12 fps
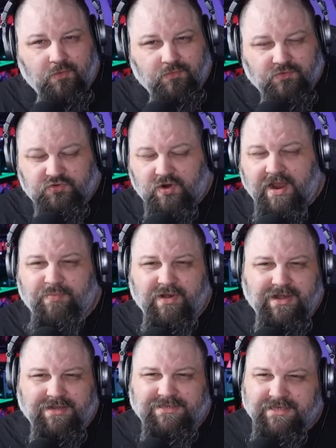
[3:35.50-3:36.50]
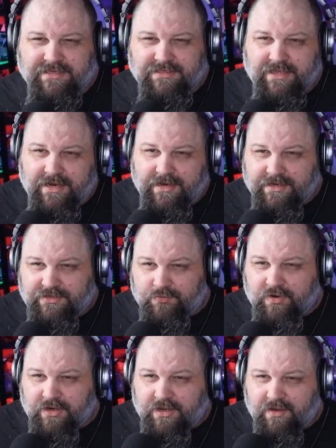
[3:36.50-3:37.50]
tripods, things of that nature. We're
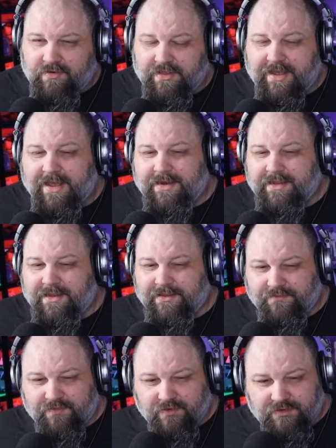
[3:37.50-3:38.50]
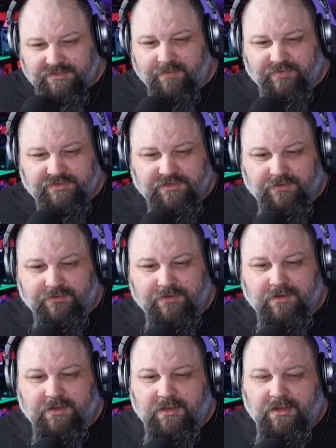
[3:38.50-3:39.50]
going to cover that in the first episode.
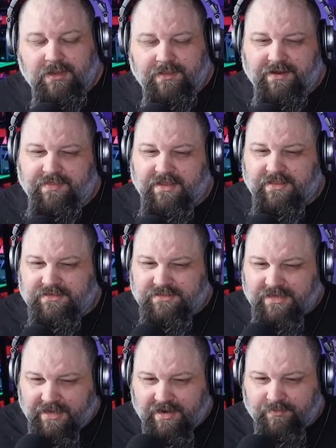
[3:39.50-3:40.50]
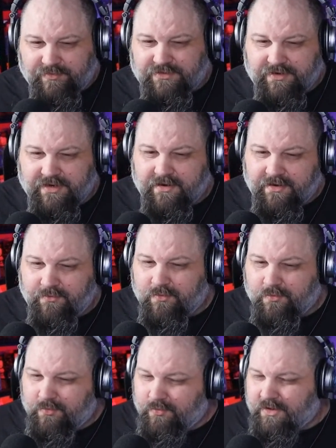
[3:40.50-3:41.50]
And I think in the second episode, Harry,
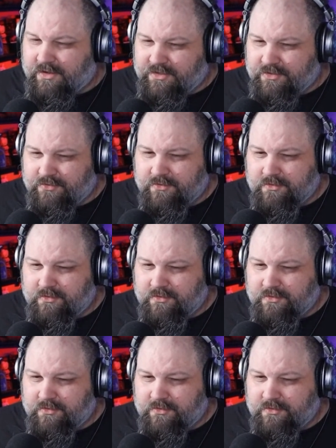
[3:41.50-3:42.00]
what we're going to do?